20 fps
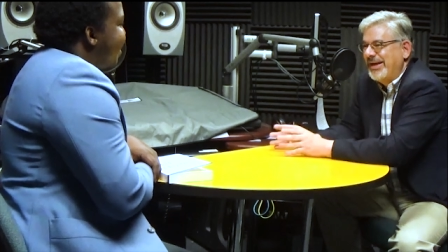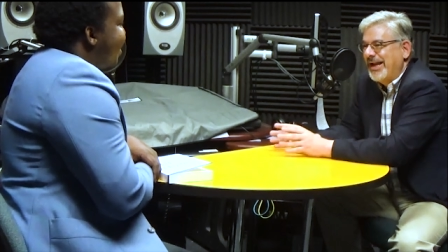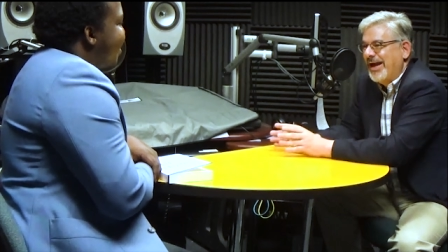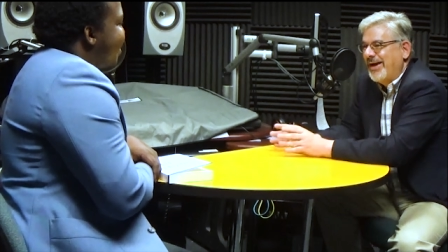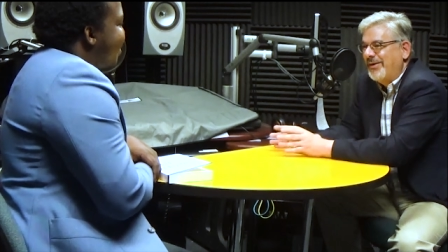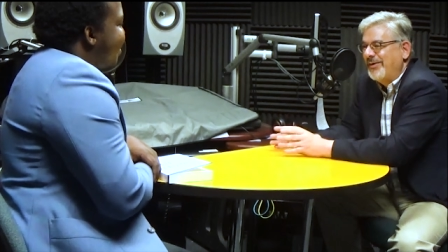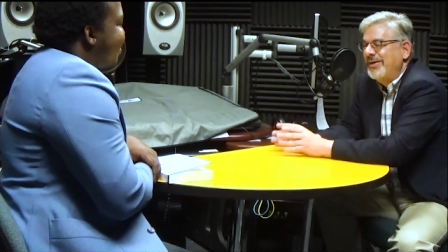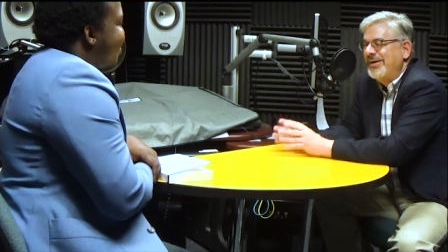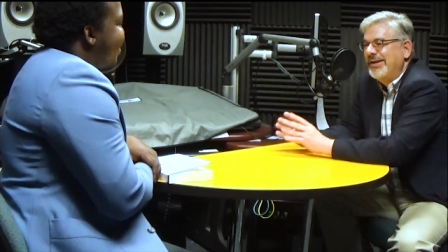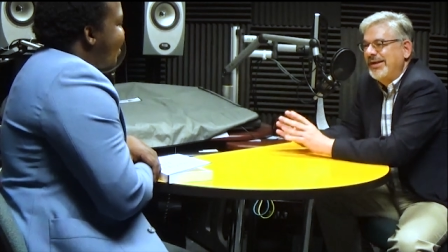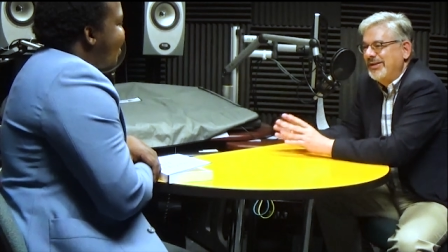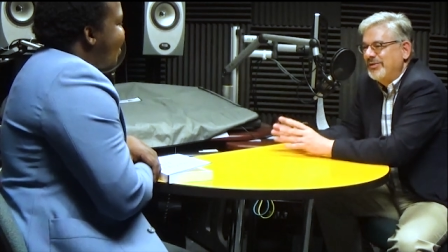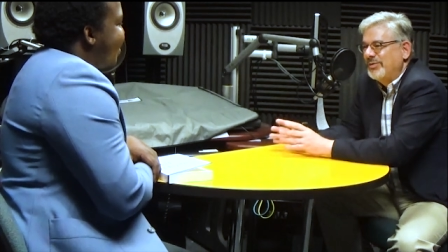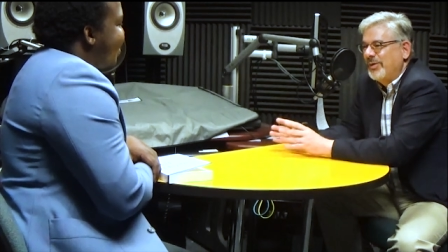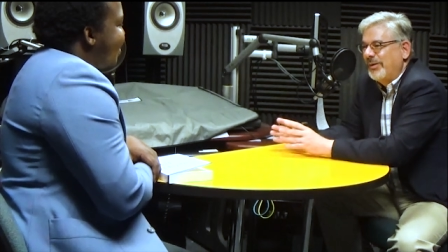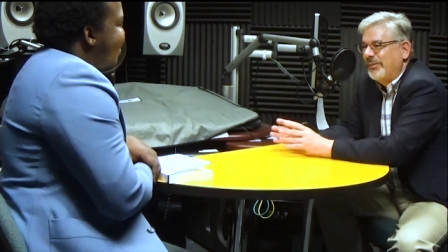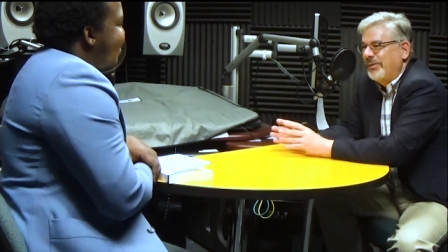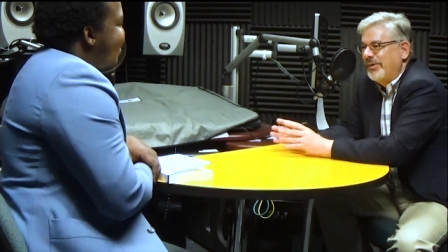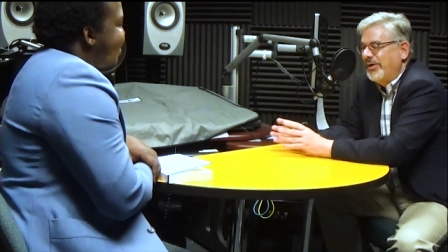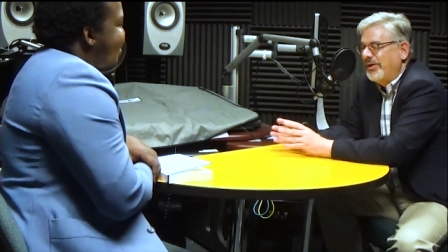now is what
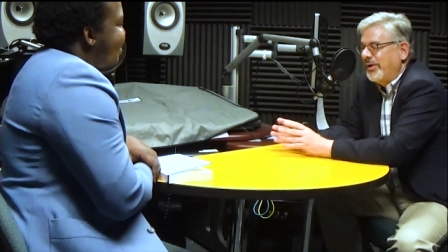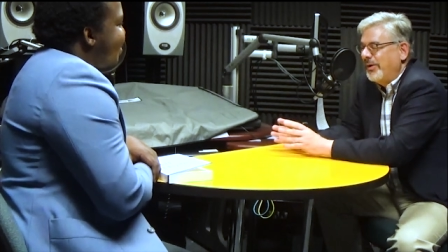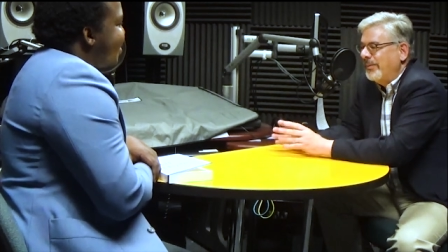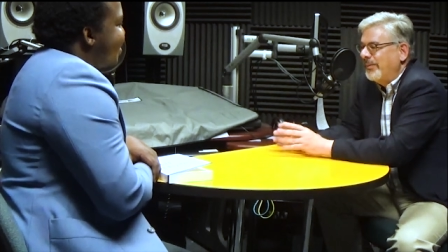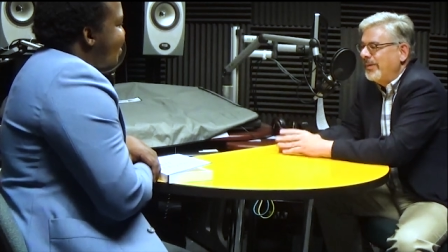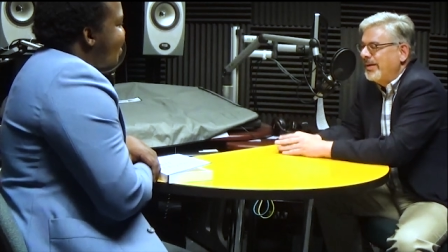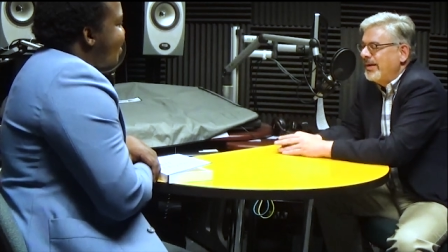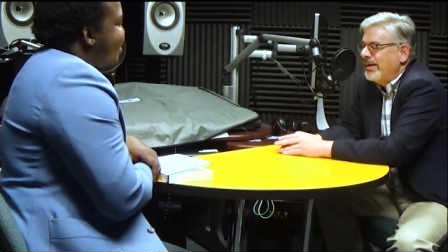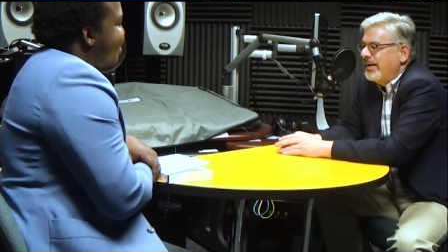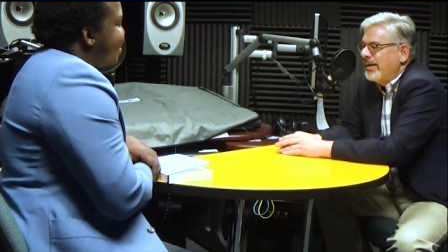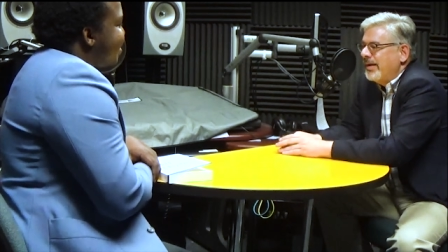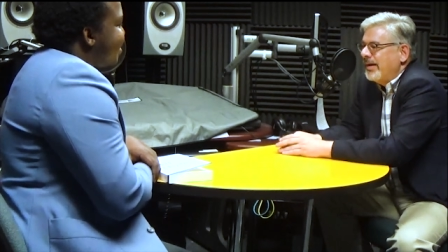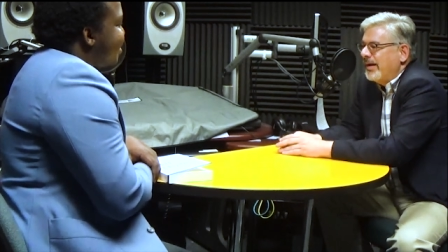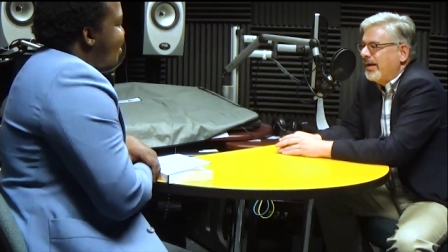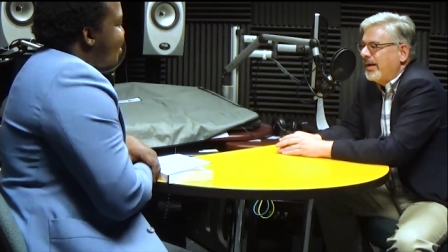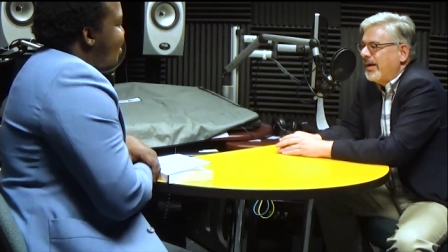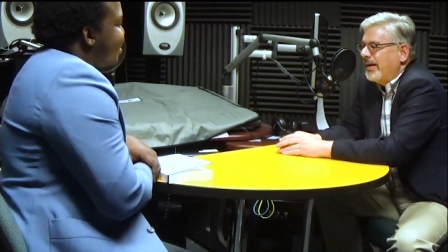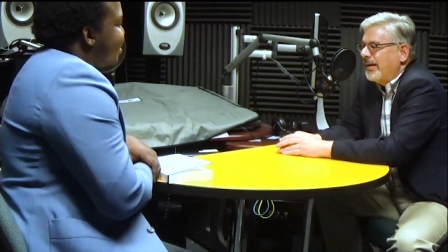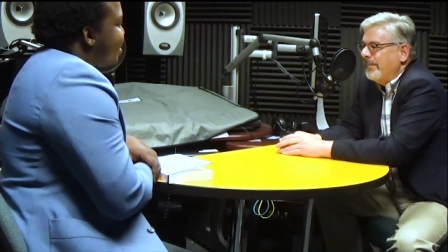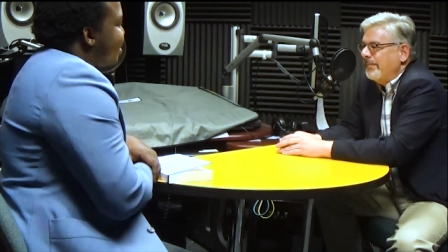I'm going to do. Mm
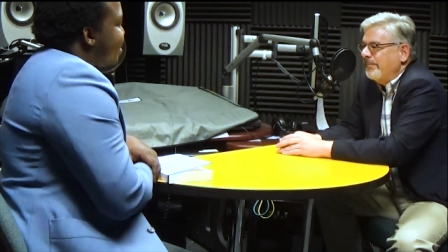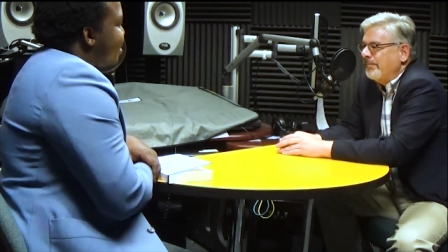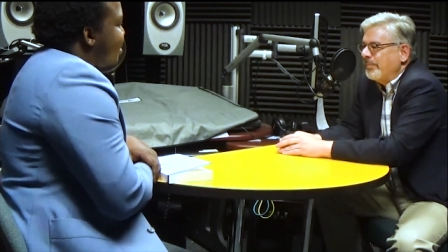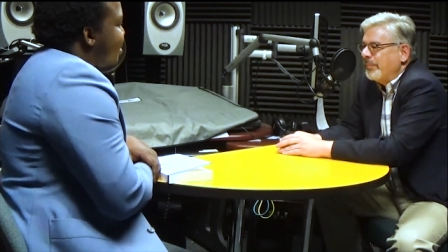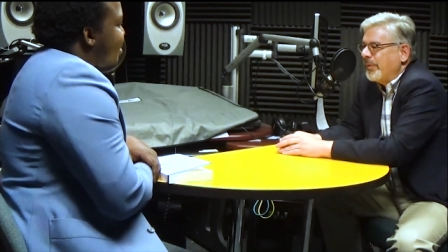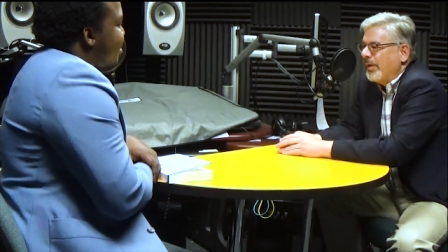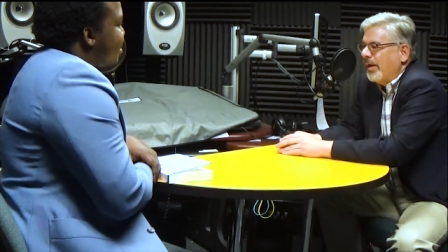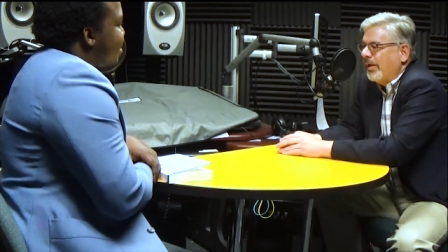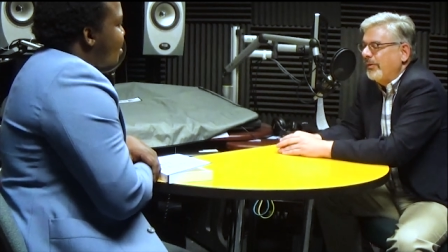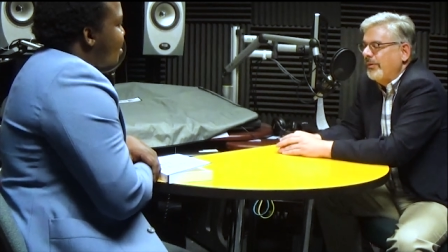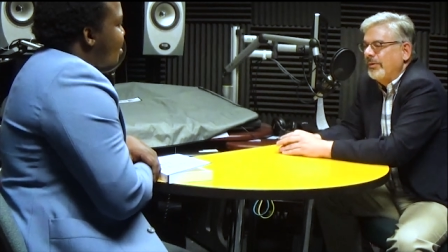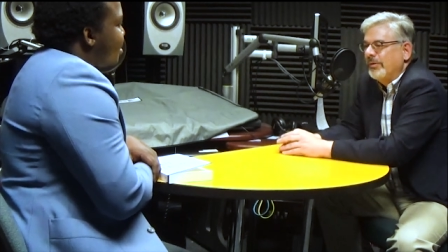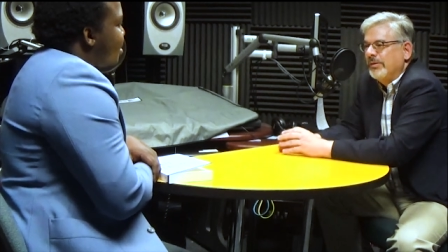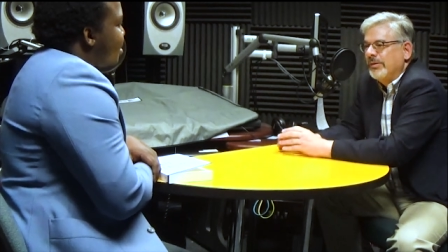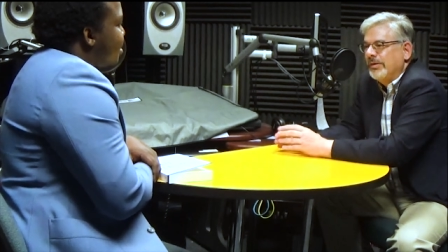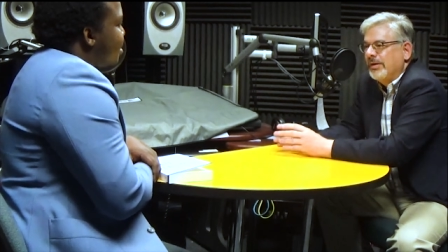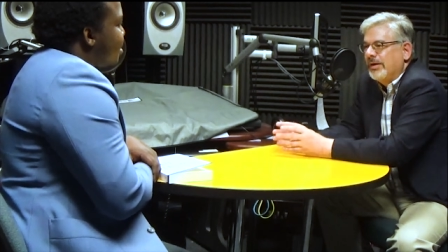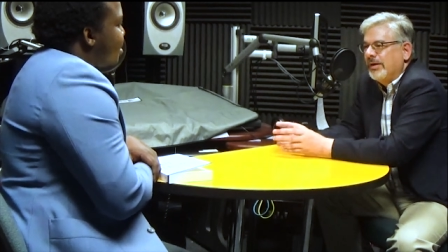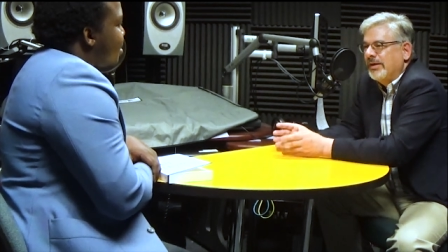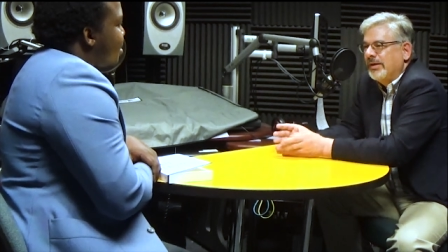-hmm. um, other
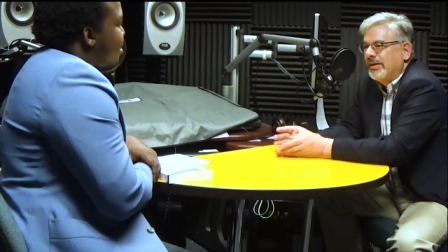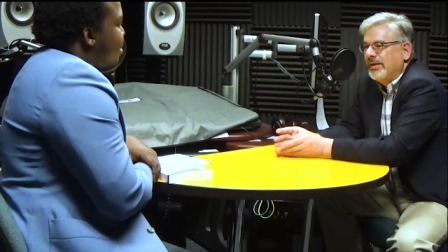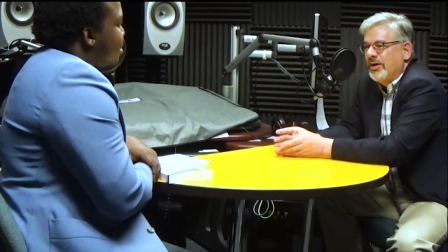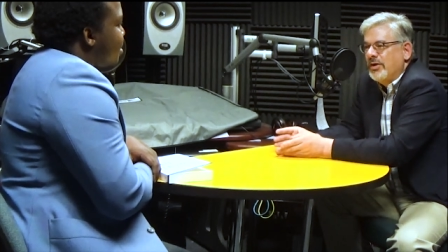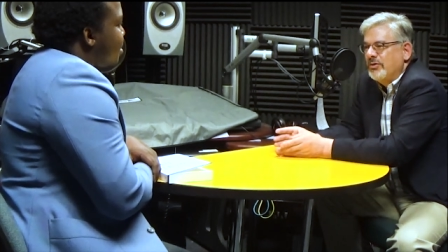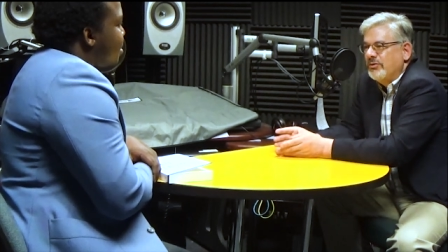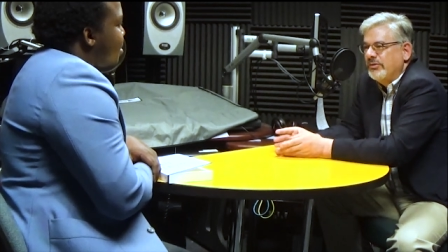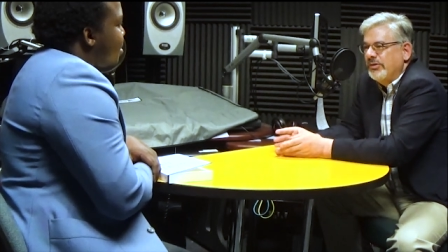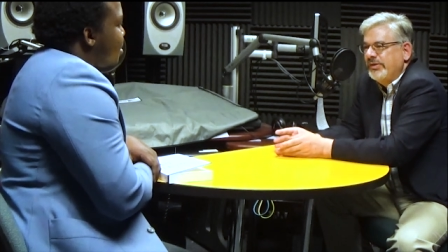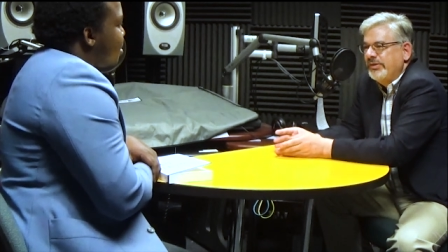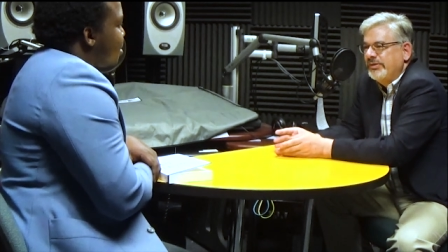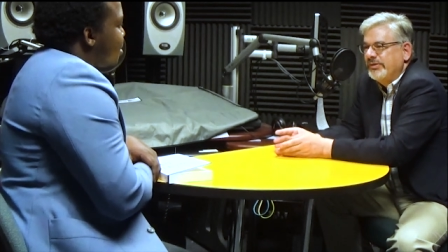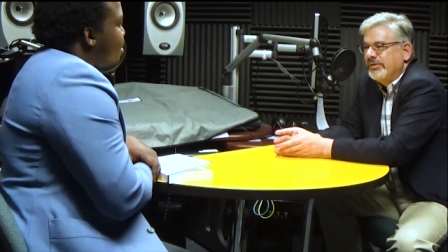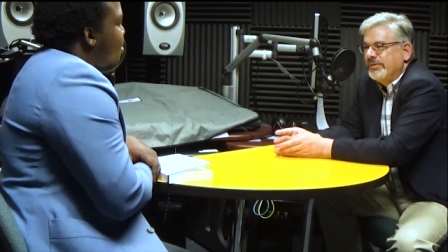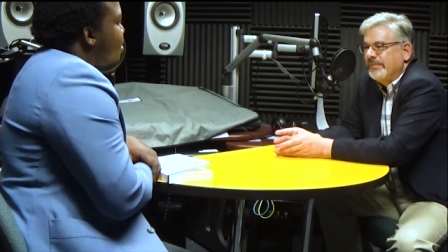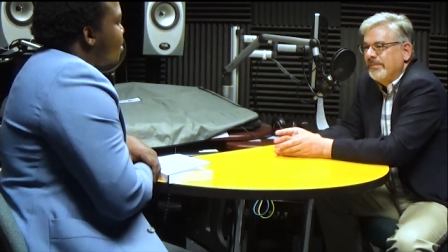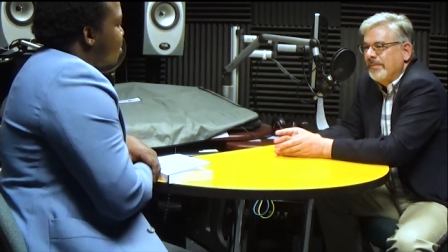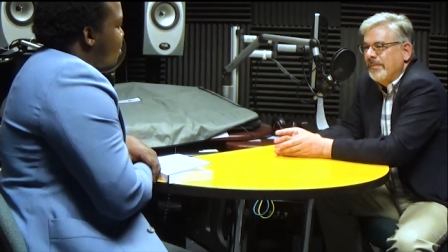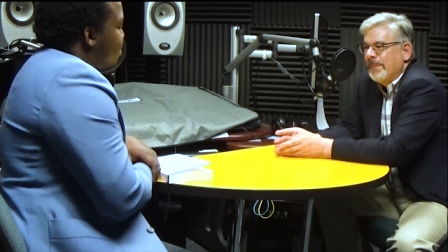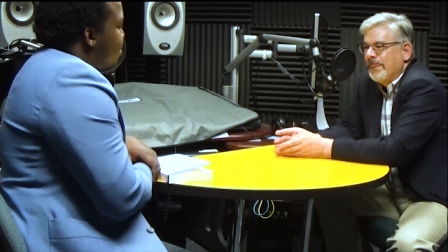uh, countries
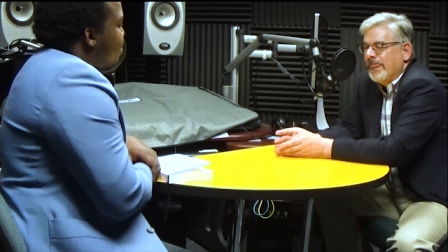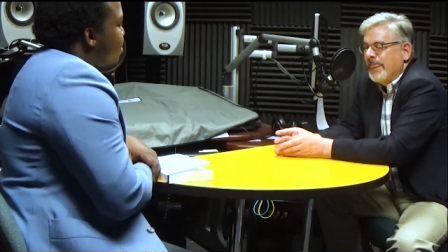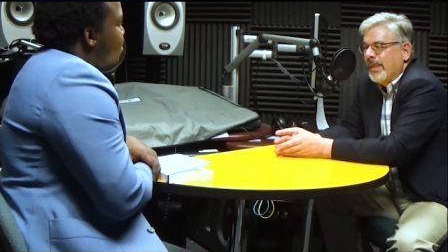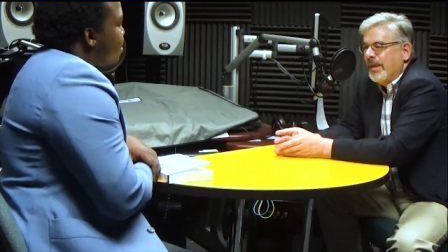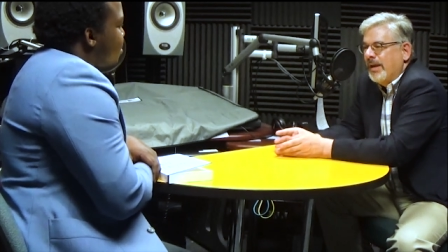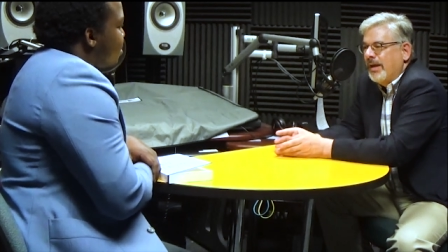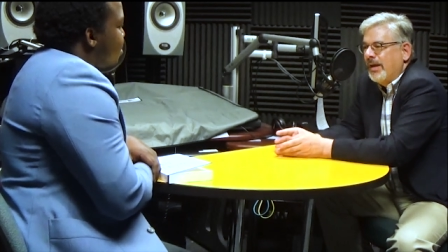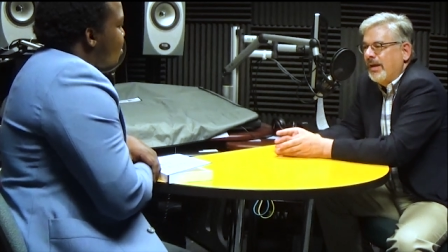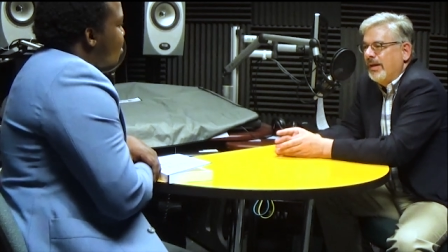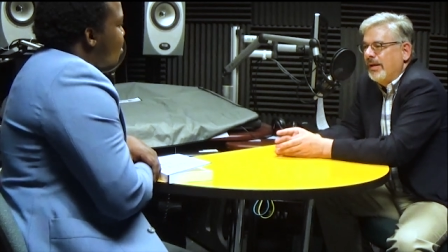uh,